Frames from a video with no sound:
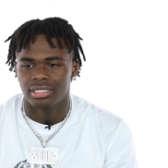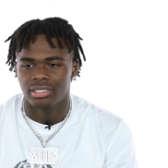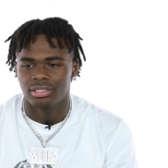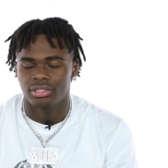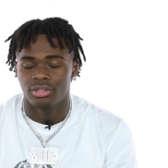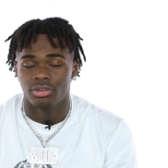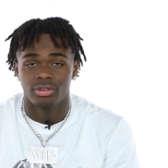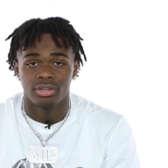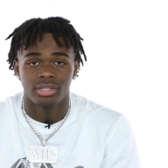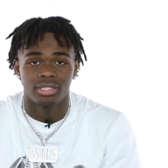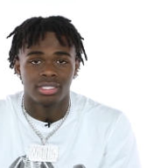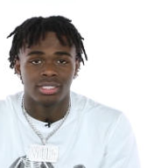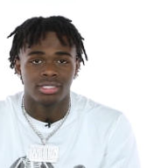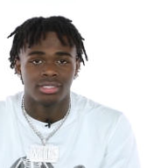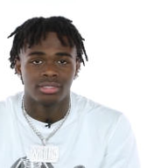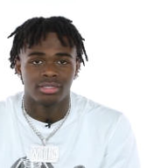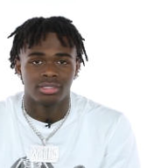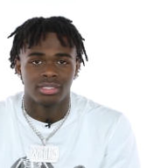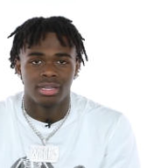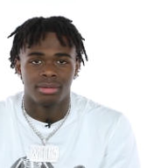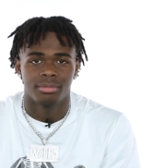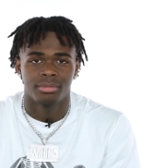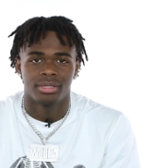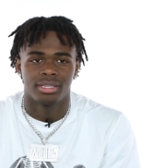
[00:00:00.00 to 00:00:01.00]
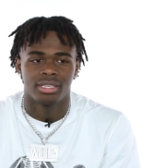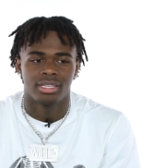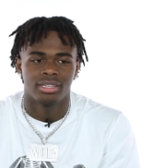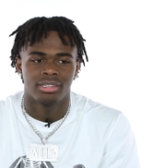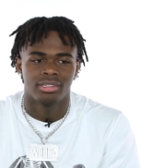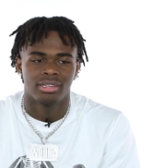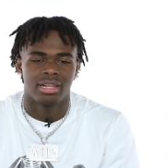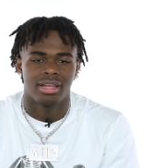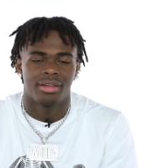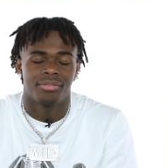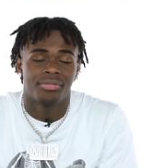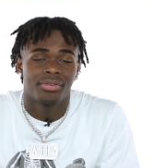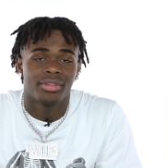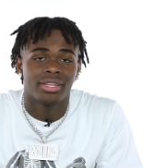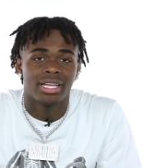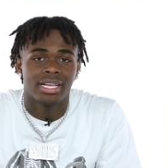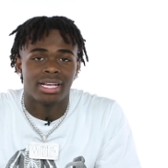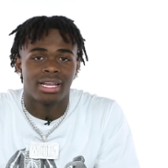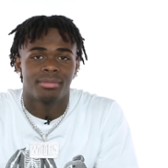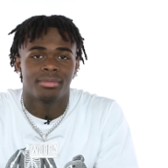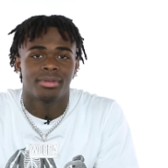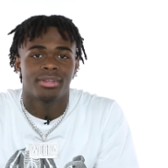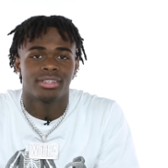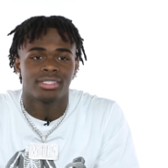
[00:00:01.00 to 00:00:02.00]
corny. I feel like
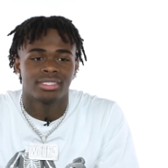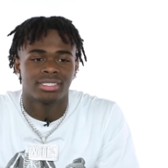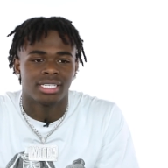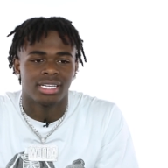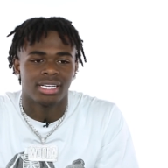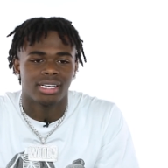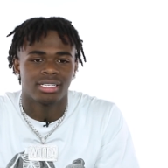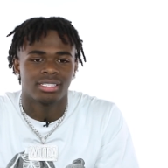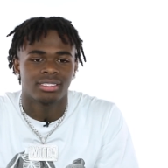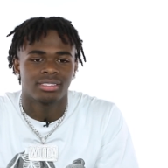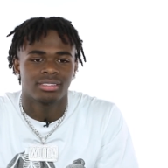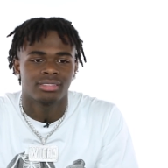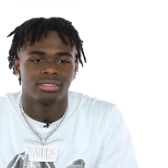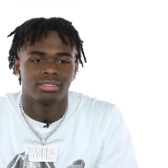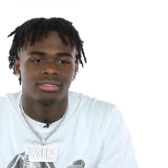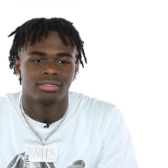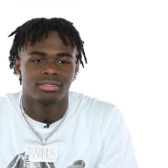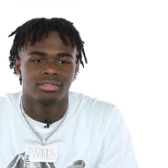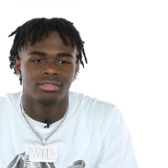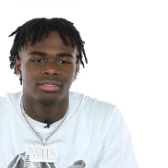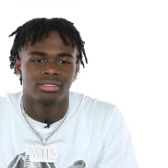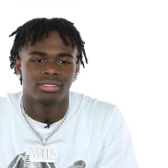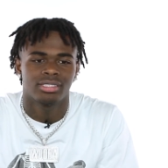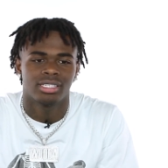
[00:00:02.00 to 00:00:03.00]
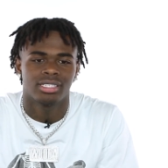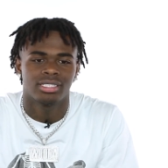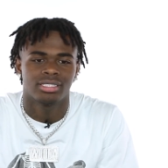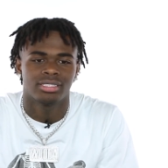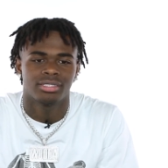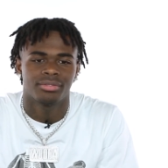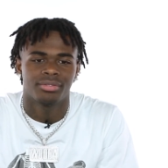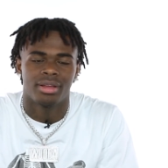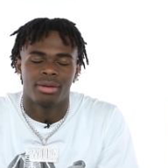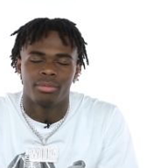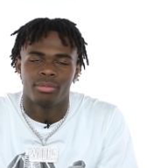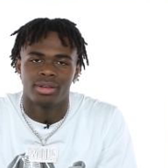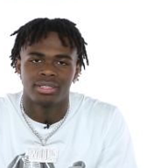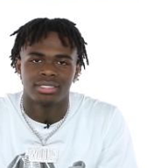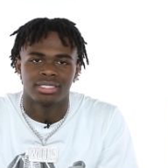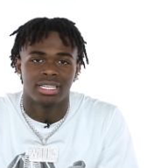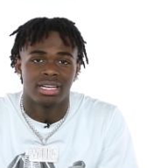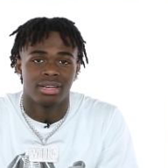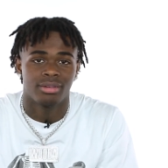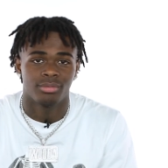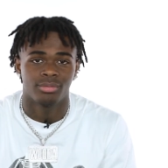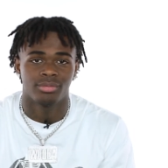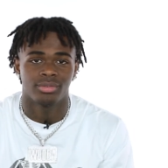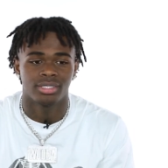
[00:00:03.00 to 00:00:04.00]
I'm entertaining. Because if I wasn't,
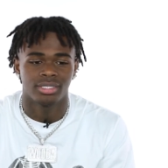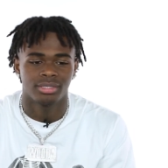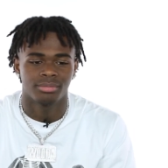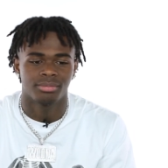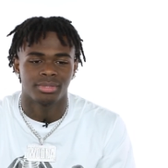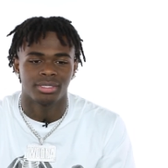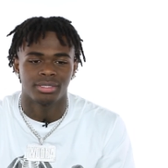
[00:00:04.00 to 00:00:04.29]
I wouldn't